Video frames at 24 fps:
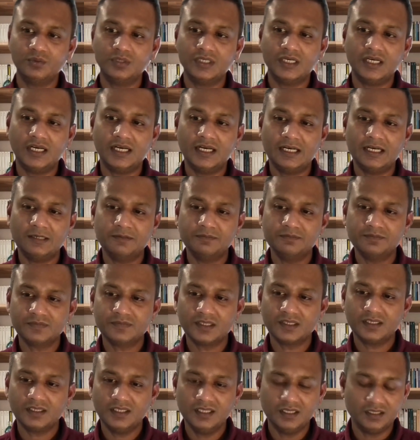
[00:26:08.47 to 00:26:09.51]

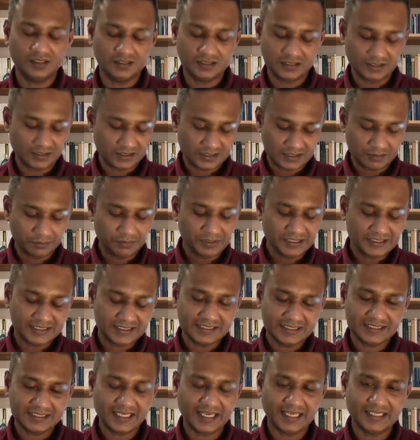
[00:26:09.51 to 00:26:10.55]
the
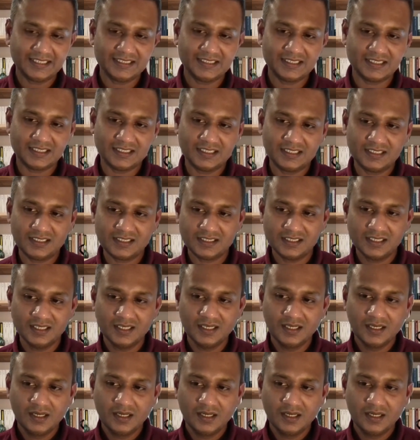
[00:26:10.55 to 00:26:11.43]
business case is